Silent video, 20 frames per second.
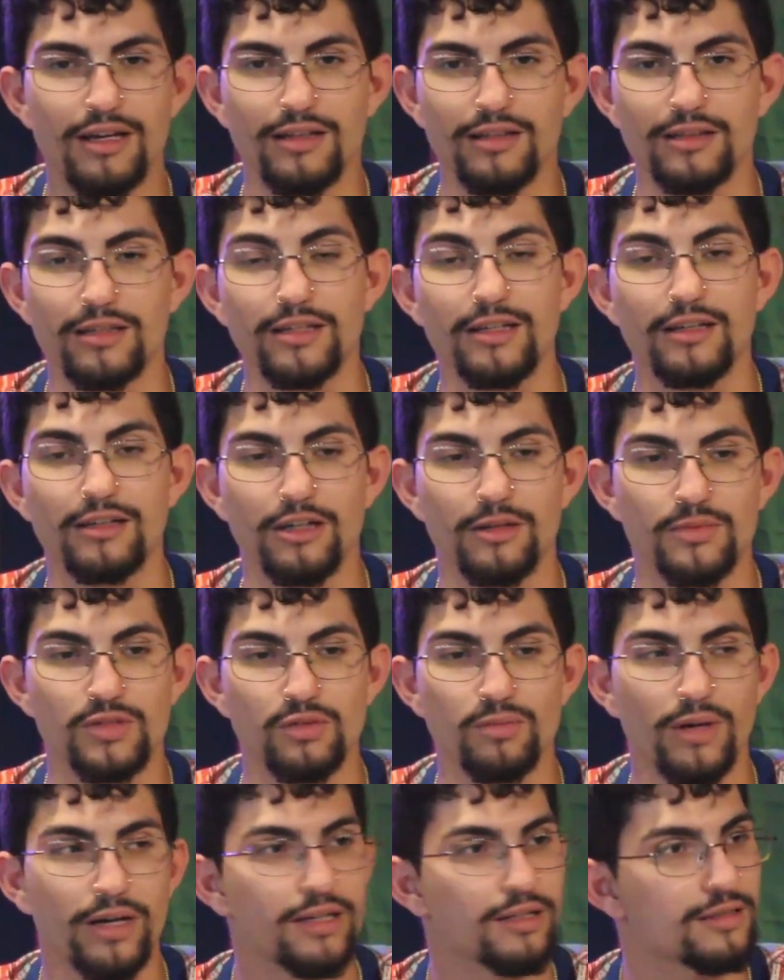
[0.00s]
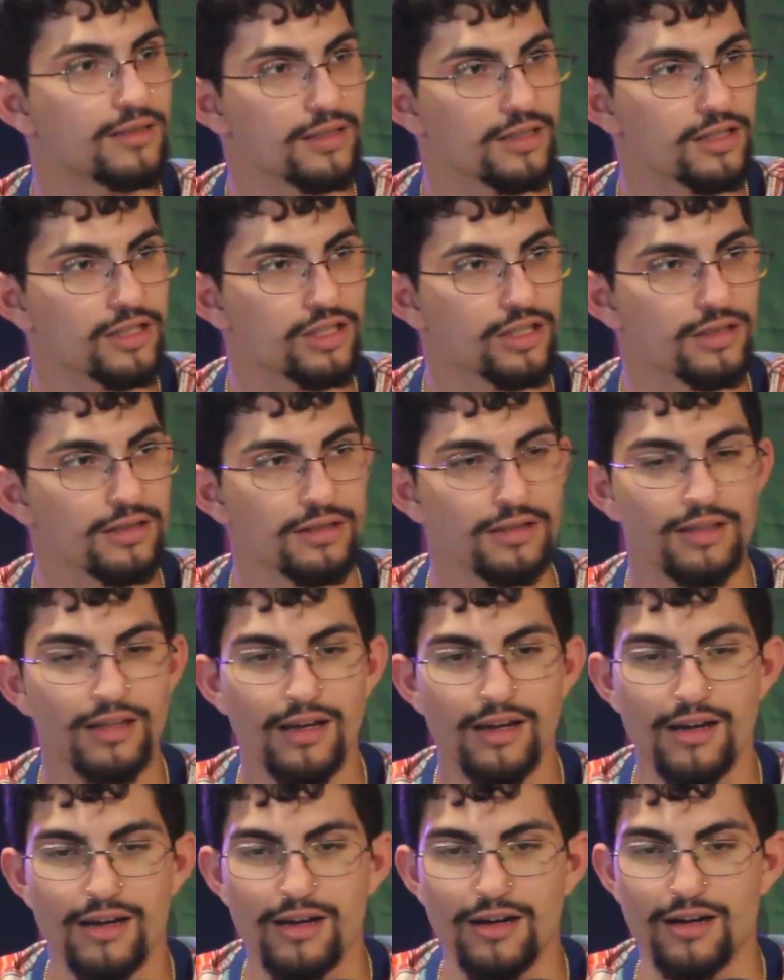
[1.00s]
leading up to my addiction.
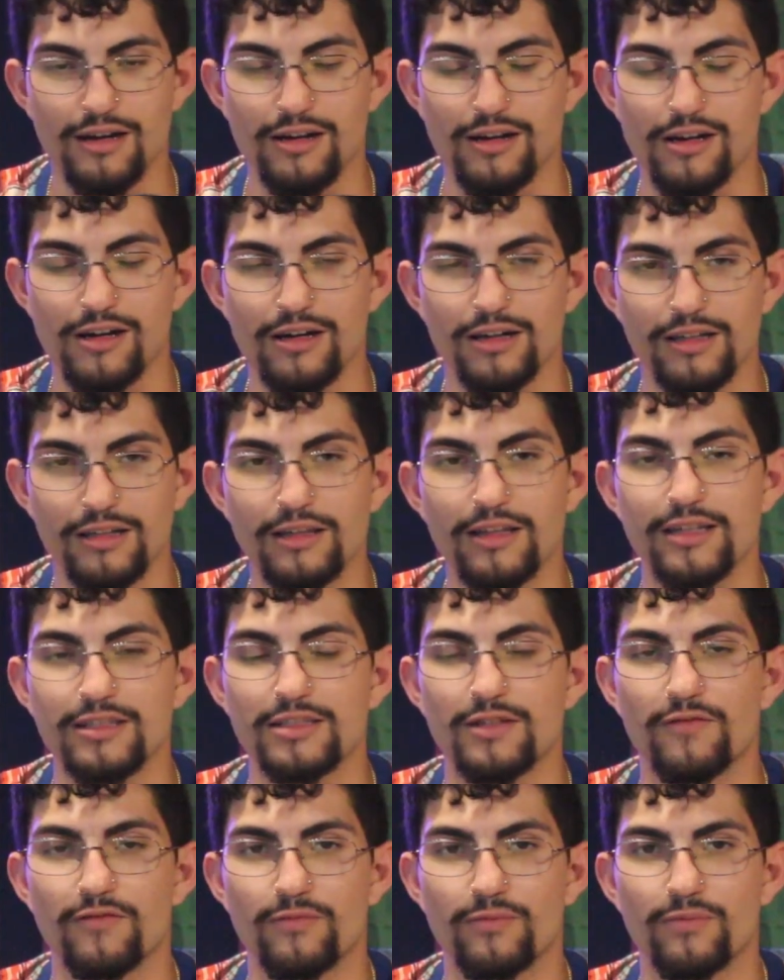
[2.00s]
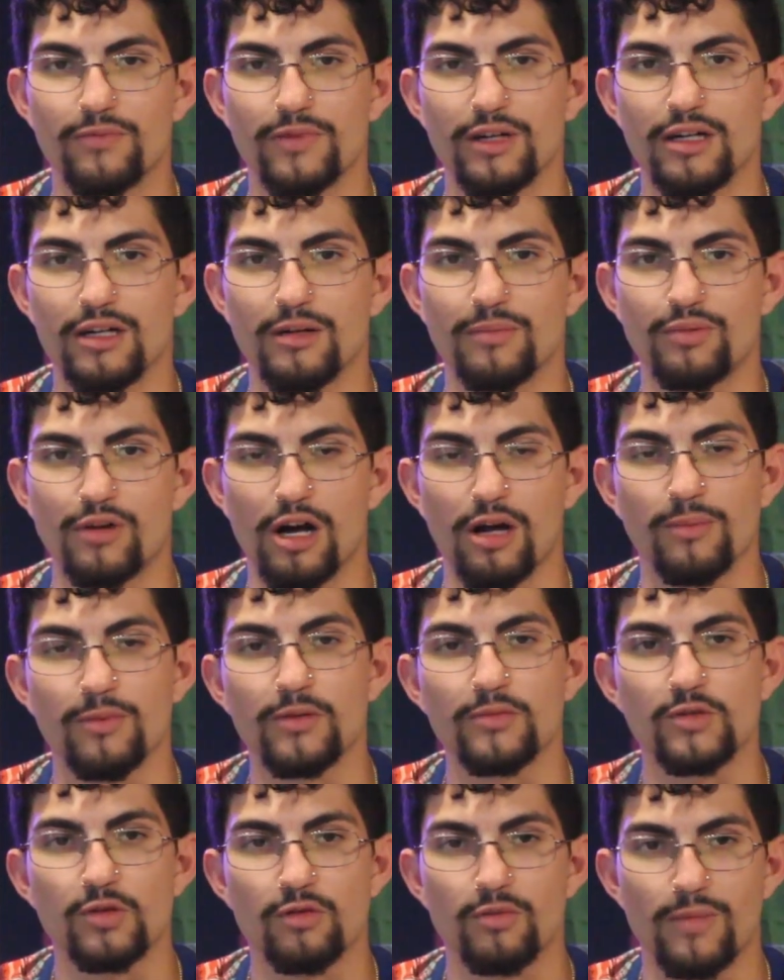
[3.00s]
It led to
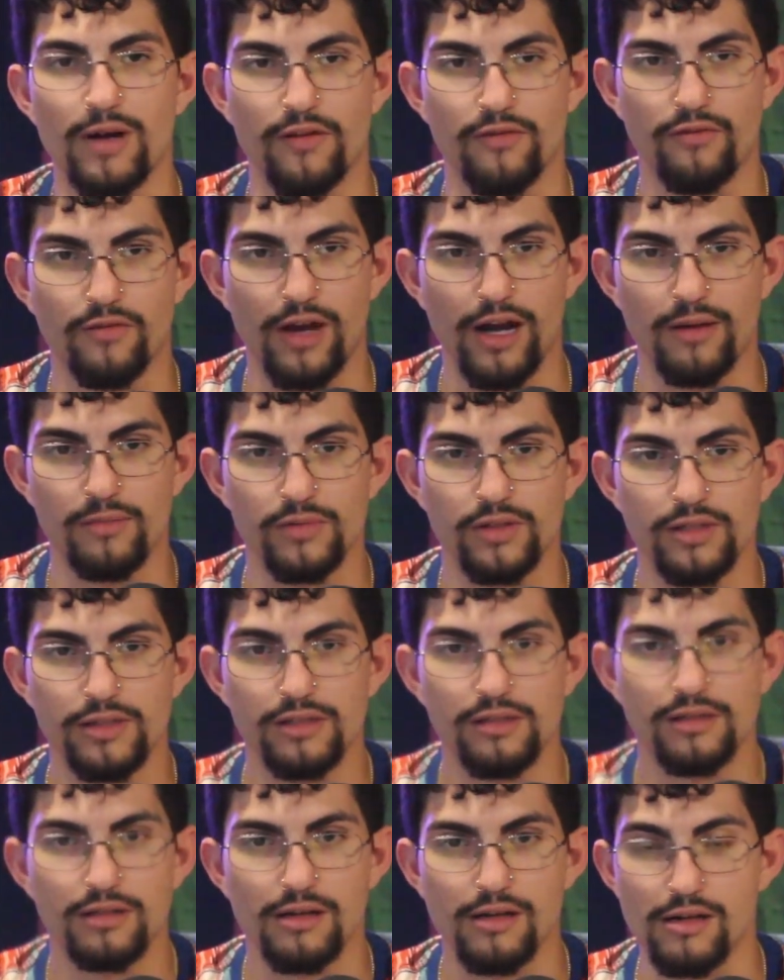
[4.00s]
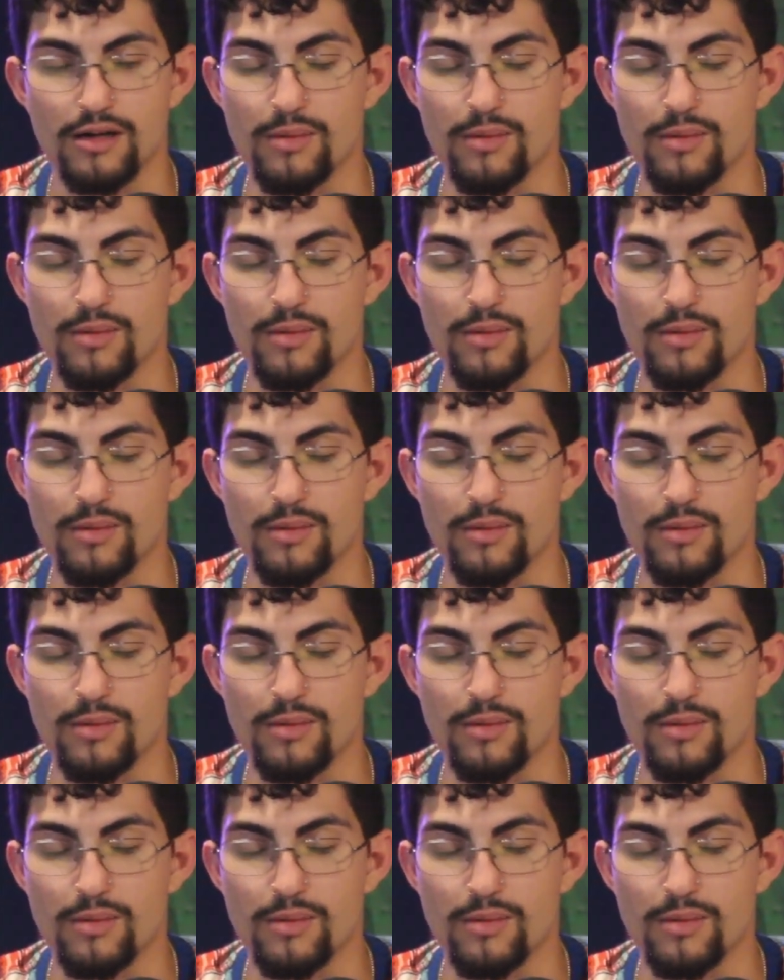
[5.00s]
problems with my family,